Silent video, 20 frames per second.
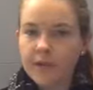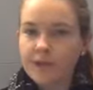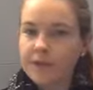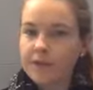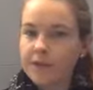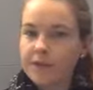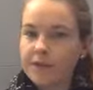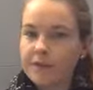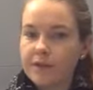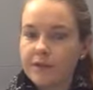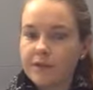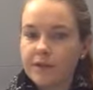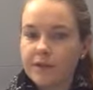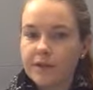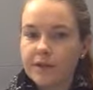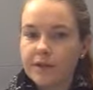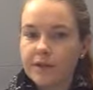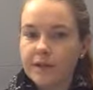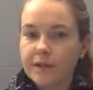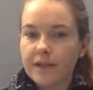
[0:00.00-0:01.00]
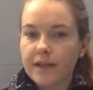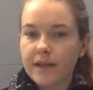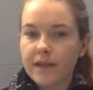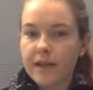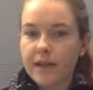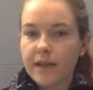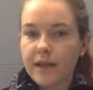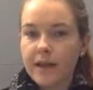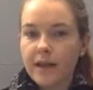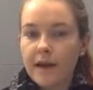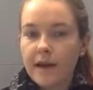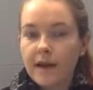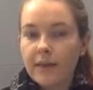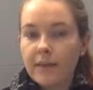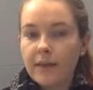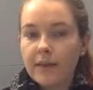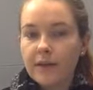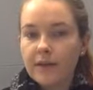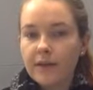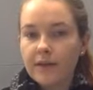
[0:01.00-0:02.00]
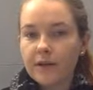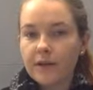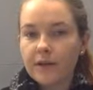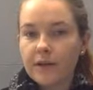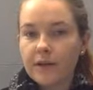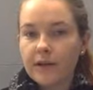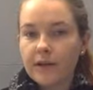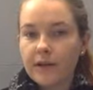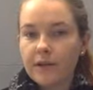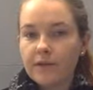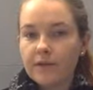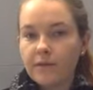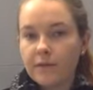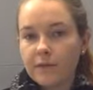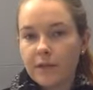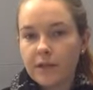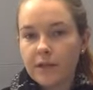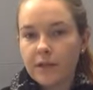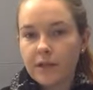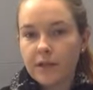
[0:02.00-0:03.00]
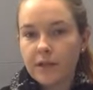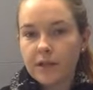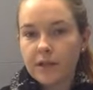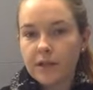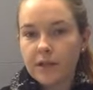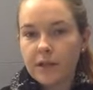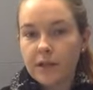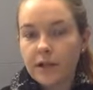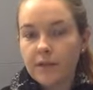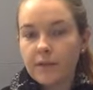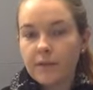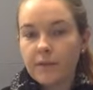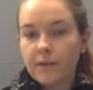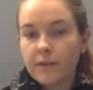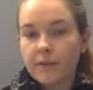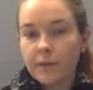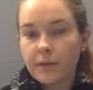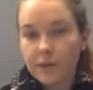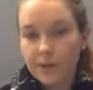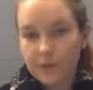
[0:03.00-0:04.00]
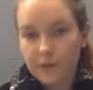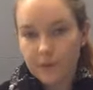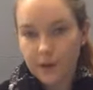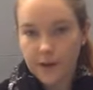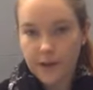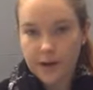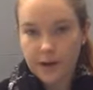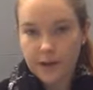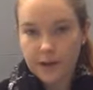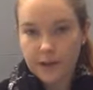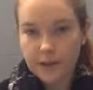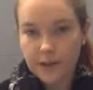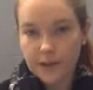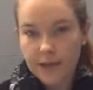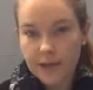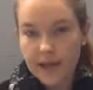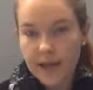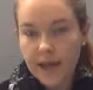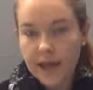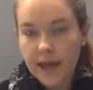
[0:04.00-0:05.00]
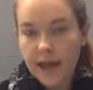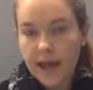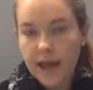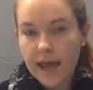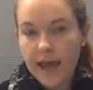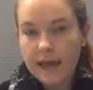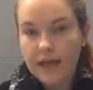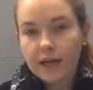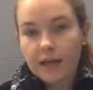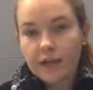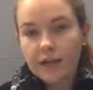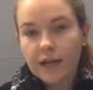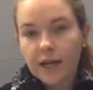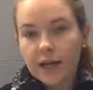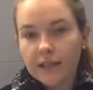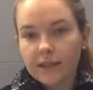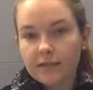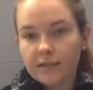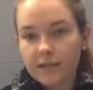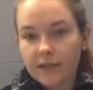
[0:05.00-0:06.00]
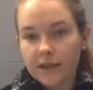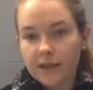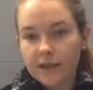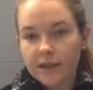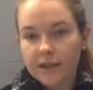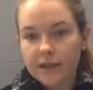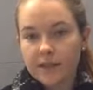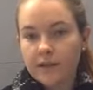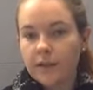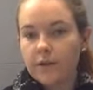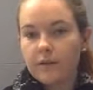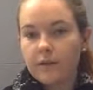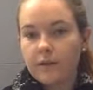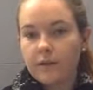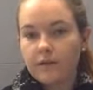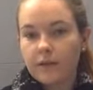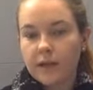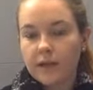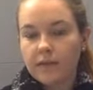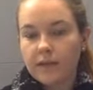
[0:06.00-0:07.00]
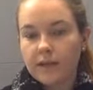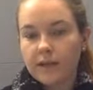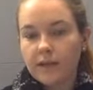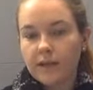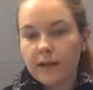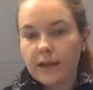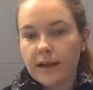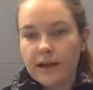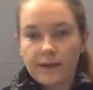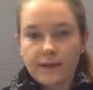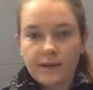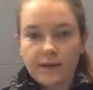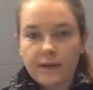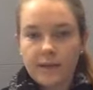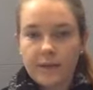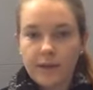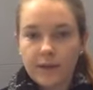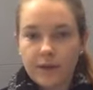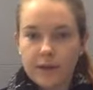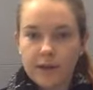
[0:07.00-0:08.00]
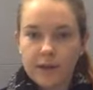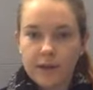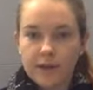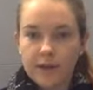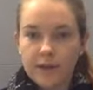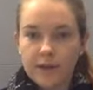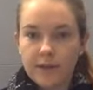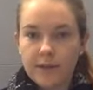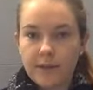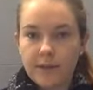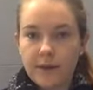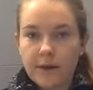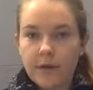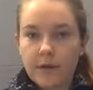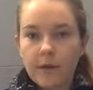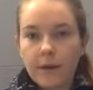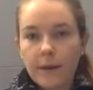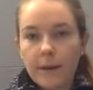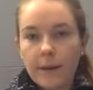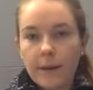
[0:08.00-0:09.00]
to reduce uncertainty by learning information from third parties. And interactive strategies are when we directly ask them questions about